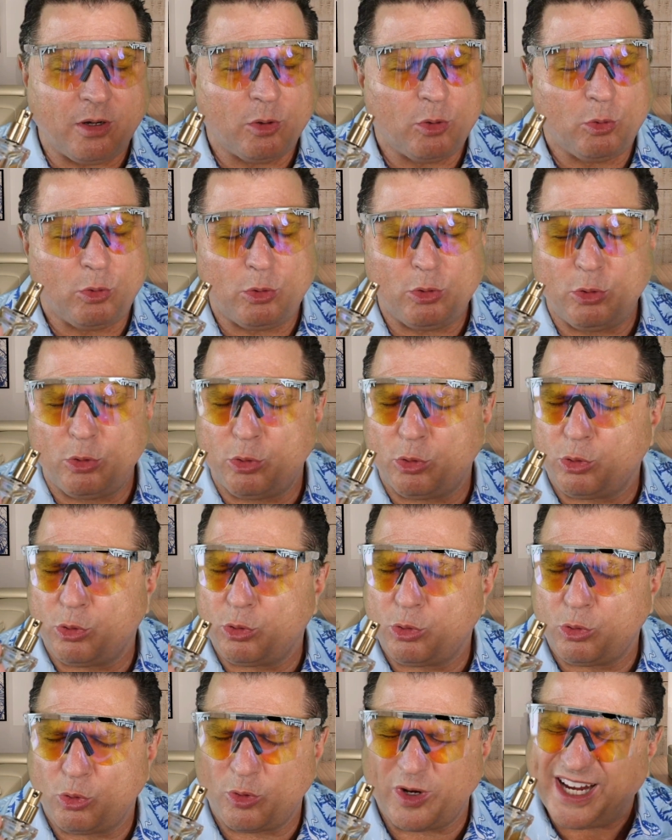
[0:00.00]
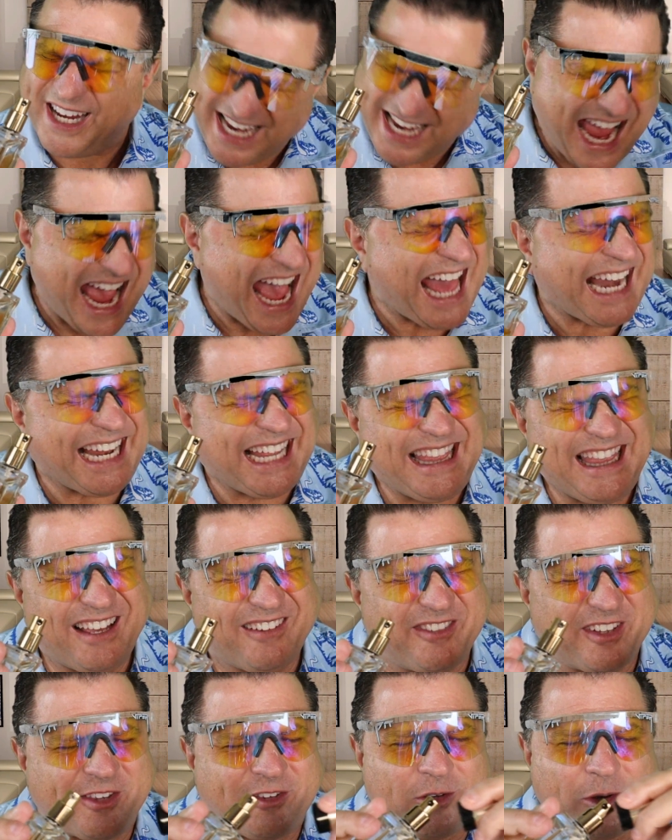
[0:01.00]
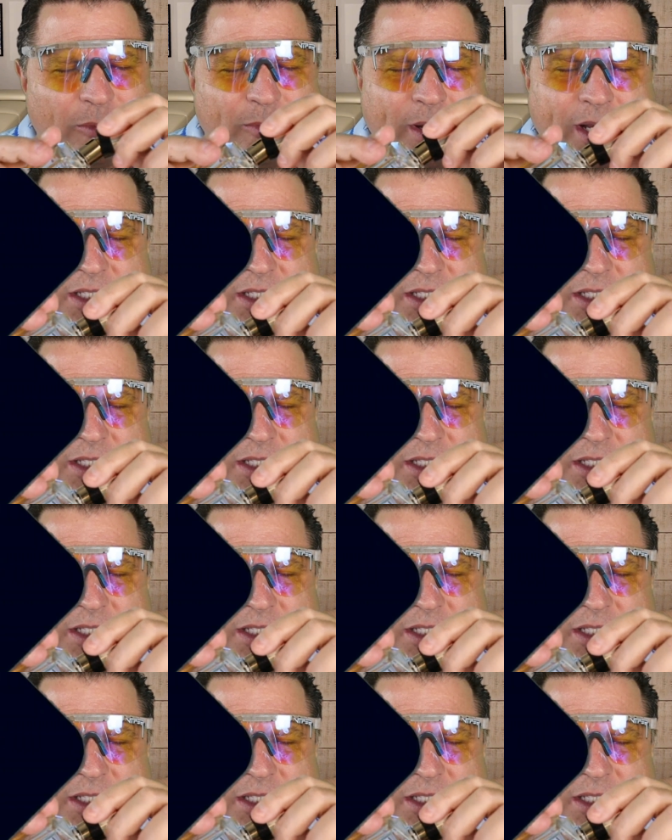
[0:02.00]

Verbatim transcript: Ooh, God, I love it so much.